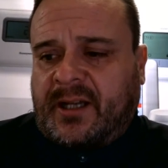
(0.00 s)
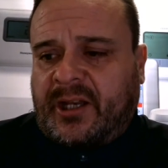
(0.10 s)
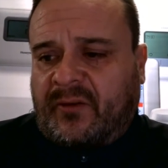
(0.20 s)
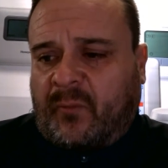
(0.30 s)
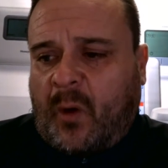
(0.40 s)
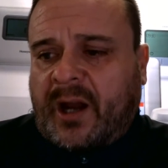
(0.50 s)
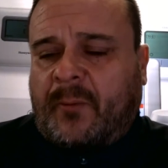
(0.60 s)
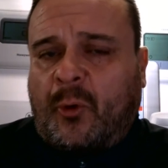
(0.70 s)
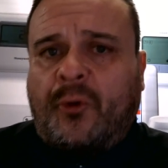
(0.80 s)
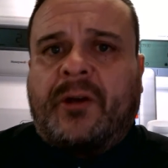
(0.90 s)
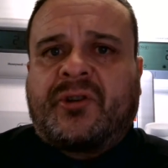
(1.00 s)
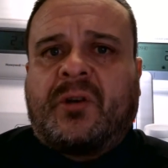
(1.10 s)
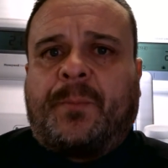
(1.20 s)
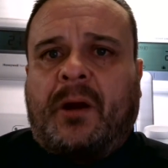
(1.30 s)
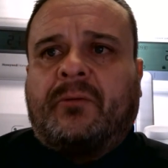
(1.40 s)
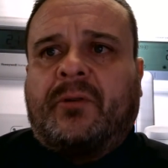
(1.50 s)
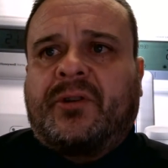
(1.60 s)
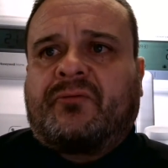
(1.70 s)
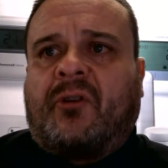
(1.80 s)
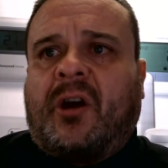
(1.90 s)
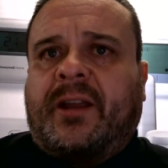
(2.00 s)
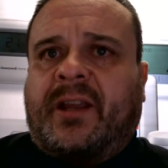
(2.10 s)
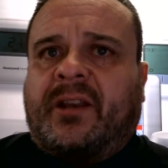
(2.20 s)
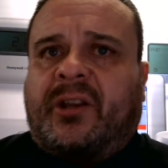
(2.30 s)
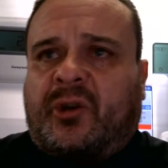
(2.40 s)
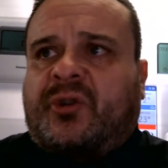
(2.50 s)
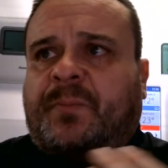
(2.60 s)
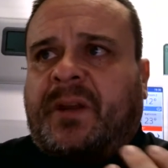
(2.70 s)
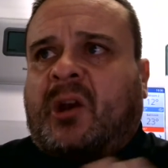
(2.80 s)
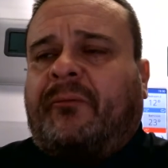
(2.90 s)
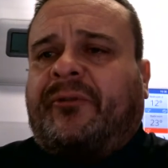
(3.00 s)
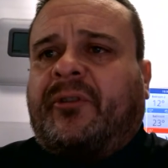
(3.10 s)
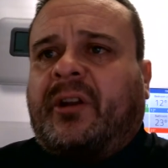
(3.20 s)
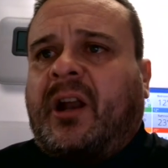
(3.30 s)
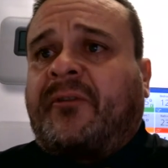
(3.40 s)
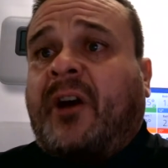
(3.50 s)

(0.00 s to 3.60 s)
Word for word: and you've wired up all those components right, then you should be confident enough.